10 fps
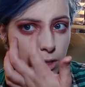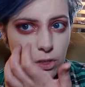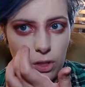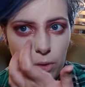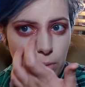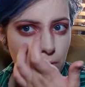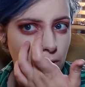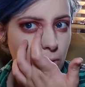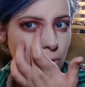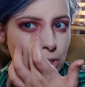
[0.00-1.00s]
so
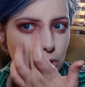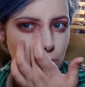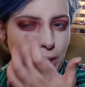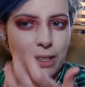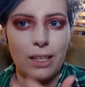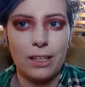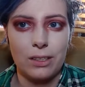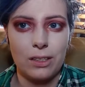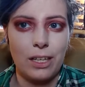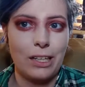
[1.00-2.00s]
which is why
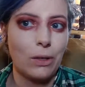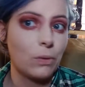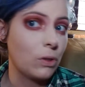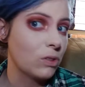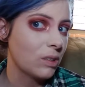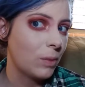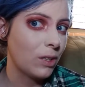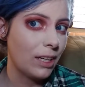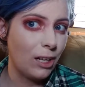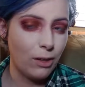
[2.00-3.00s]
I don't use them
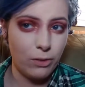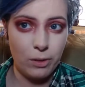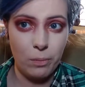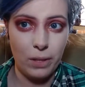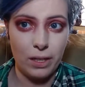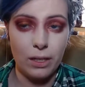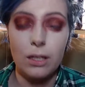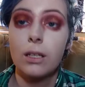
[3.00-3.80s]
all that often. But